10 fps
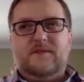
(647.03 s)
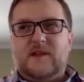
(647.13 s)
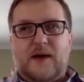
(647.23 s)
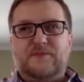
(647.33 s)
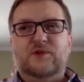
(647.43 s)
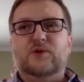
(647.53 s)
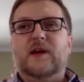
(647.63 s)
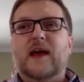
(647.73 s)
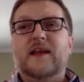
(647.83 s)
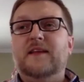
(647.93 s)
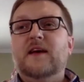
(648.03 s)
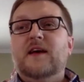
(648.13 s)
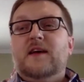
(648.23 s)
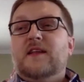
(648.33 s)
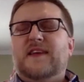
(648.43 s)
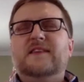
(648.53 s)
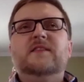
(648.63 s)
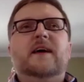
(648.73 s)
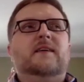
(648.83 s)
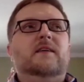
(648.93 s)
absolutely. And then things
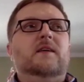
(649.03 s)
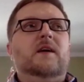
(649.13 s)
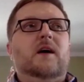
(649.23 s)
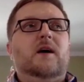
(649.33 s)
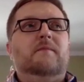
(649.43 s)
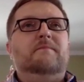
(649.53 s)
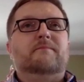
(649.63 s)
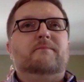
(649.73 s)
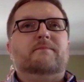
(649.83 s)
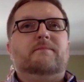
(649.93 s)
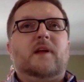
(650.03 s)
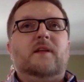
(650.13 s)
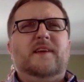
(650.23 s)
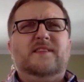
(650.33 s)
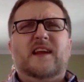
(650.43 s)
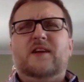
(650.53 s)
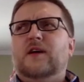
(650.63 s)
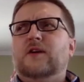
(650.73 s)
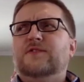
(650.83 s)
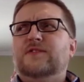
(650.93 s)
like things that
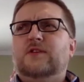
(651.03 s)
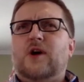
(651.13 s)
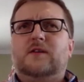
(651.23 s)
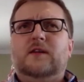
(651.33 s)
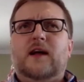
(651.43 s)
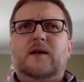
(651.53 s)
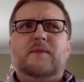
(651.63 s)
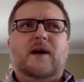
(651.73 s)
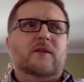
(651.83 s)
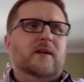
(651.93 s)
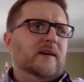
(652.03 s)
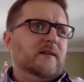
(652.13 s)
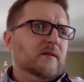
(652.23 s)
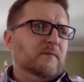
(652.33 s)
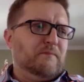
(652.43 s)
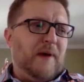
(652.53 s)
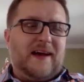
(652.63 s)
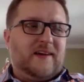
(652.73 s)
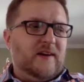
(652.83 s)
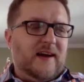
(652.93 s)
I don't see talked a lot about, like
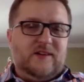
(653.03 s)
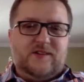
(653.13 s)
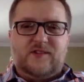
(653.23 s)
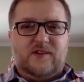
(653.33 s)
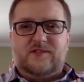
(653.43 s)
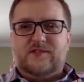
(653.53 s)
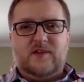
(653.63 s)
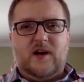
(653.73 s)
packet analysis,